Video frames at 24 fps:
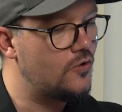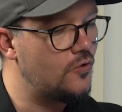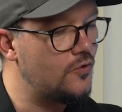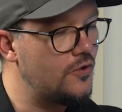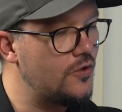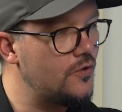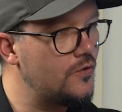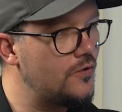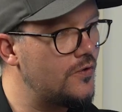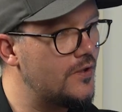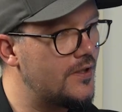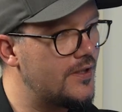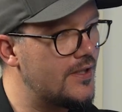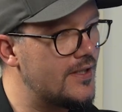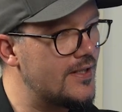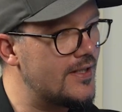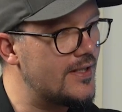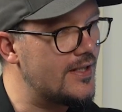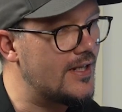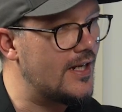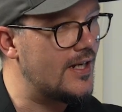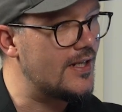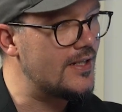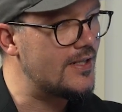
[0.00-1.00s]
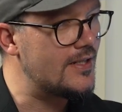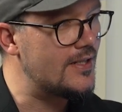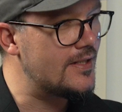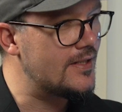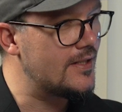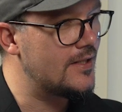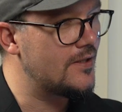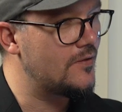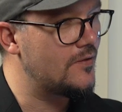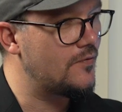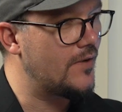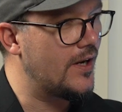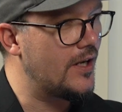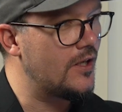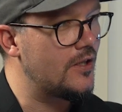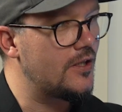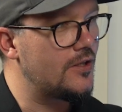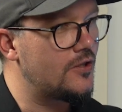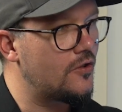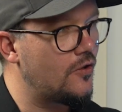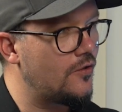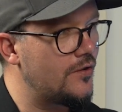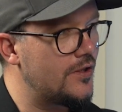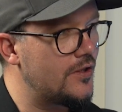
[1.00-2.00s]
Do you discuss the
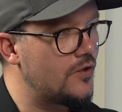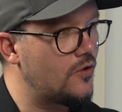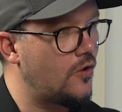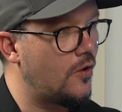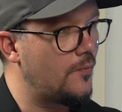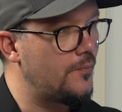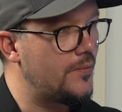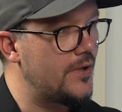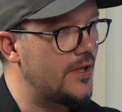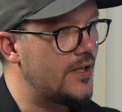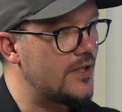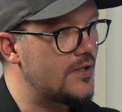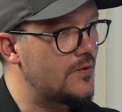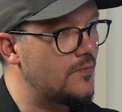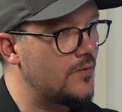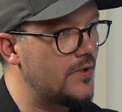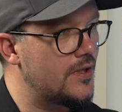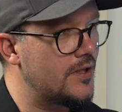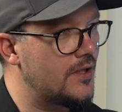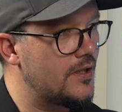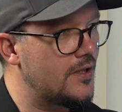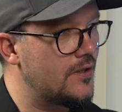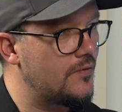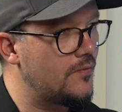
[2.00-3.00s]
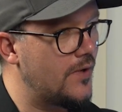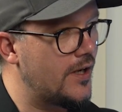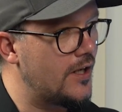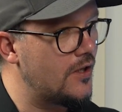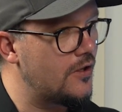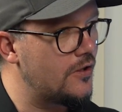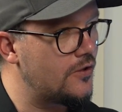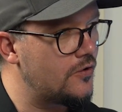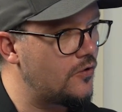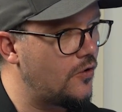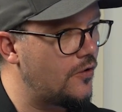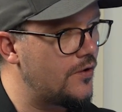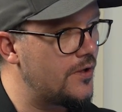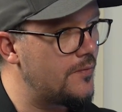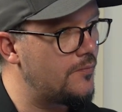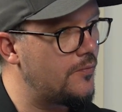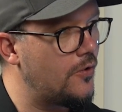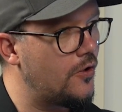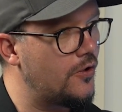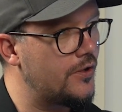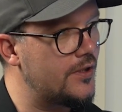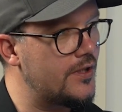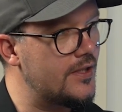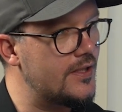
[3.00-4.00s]
regulatory topics with the regulatory
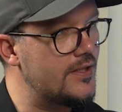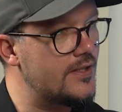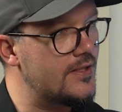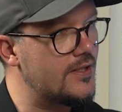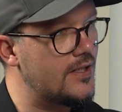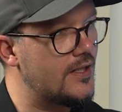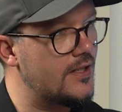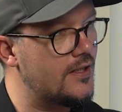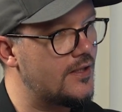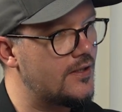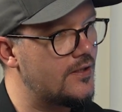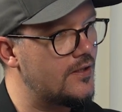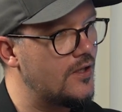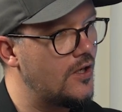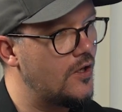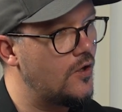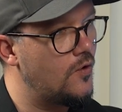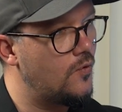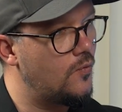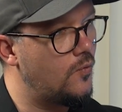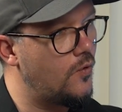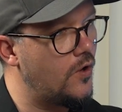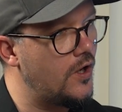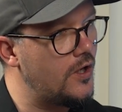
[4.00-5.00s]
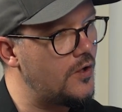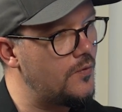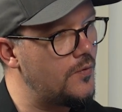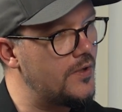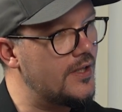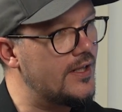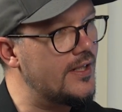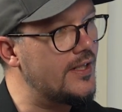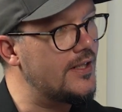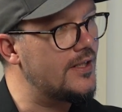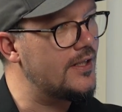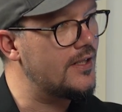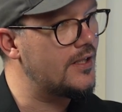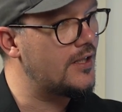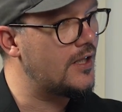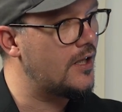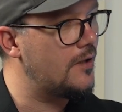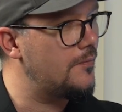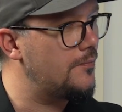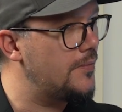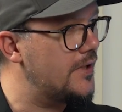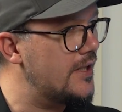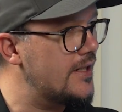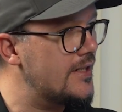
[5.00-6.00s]
bodies and work with leading
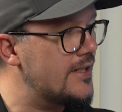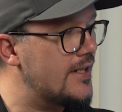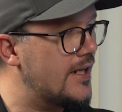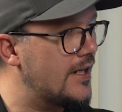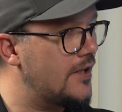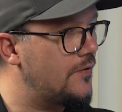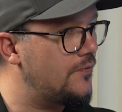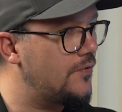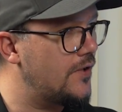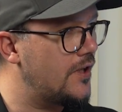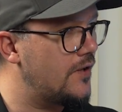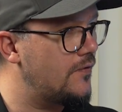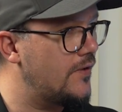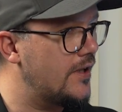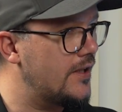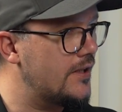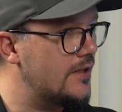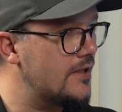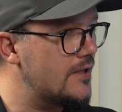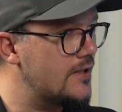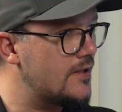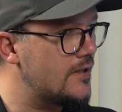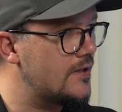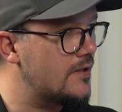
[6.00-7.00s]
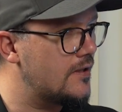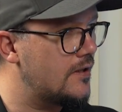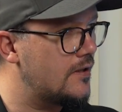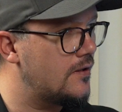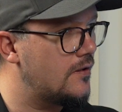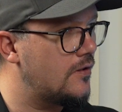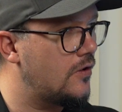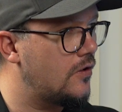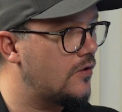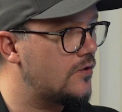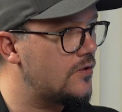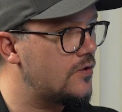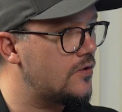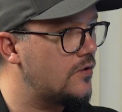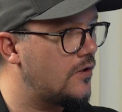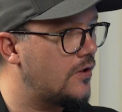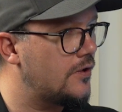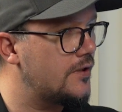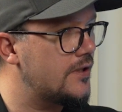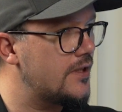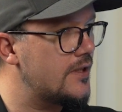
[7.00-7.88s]
companies like Frequentis also on